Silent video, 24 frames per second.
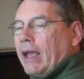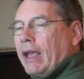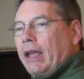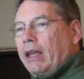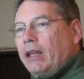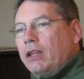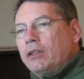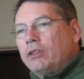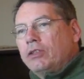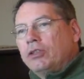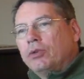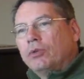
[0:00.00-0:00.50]

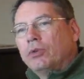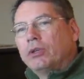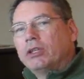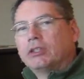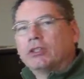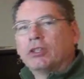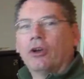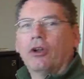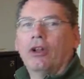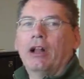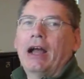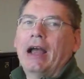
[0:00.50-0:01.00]
And in doing
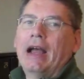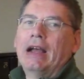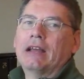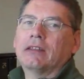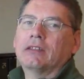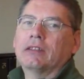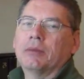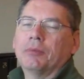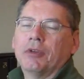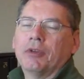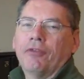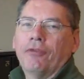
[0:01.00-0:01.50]
so, I'll
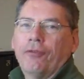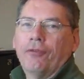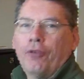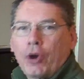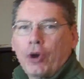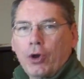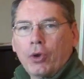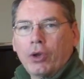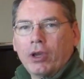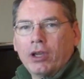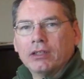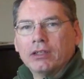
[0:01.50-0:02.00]
ask them to
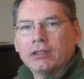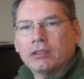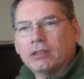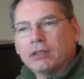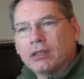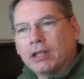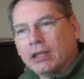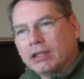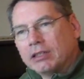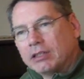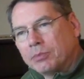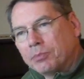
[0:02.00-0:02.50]
focus
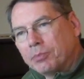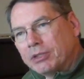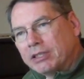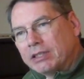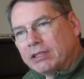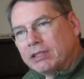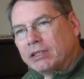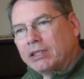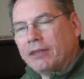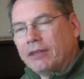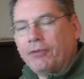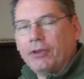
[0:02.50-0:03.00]

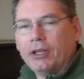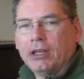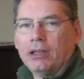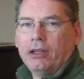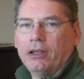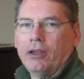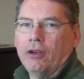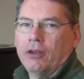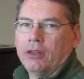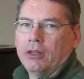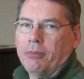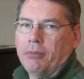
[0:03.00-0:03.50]

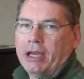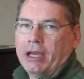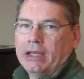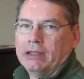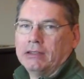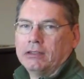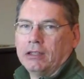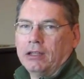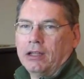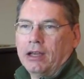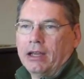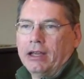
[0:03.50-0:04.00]
specifically on the
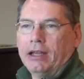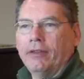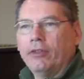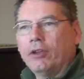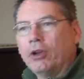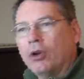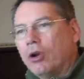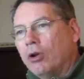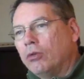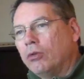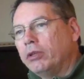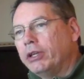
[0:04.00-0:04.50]
bass line. And
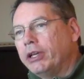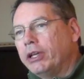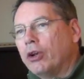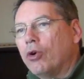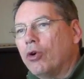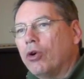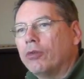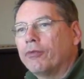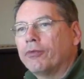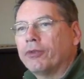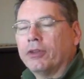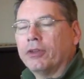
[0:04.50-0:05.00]
their only
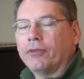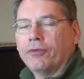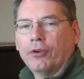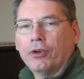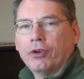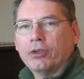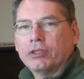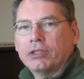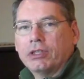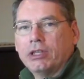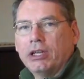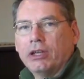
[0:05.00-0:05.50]
goal for the
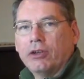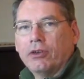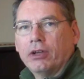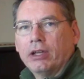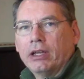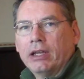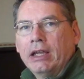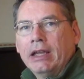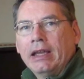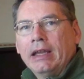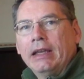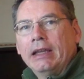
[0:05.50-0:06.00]
first
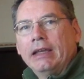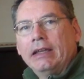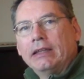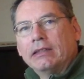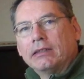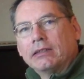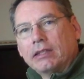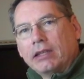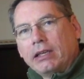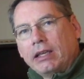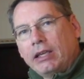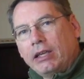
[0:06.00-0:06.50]
hearing is
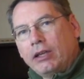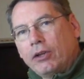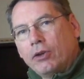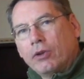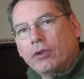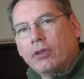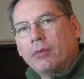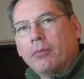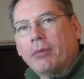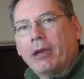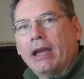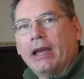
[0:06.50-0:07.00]
to hear
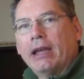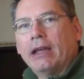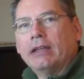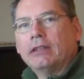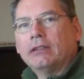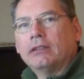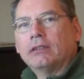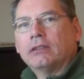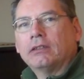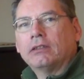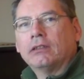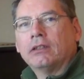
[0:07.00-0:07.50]
the
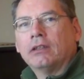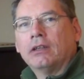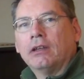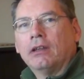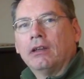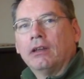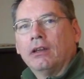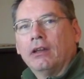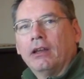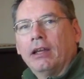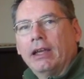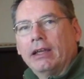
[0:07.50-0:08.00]
bass
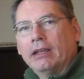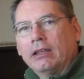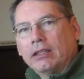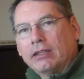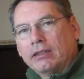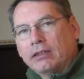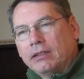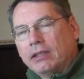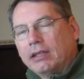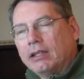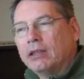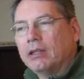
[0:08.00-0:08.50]
and to
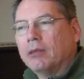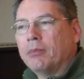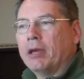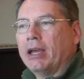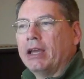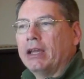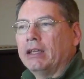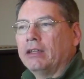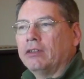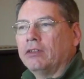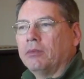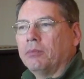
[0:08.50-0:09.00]
sing the
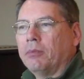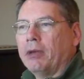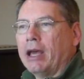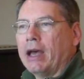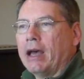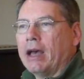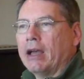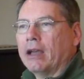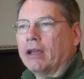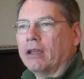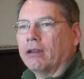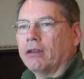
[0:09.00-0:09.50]
bass
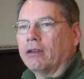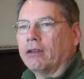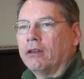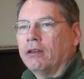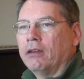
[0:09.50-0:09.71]
back,